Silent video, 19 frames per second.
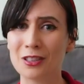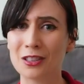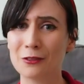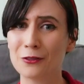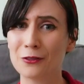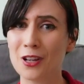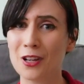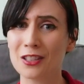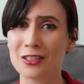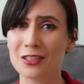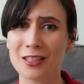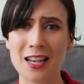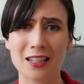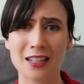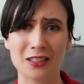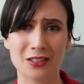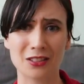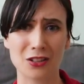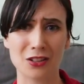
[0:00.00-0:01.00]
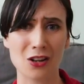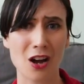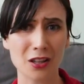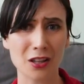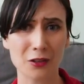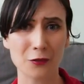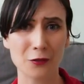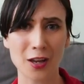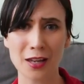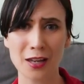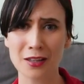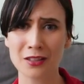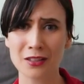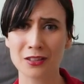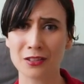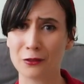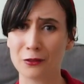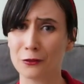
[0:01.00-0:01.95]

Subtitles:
What the fuck's next? A goth phase?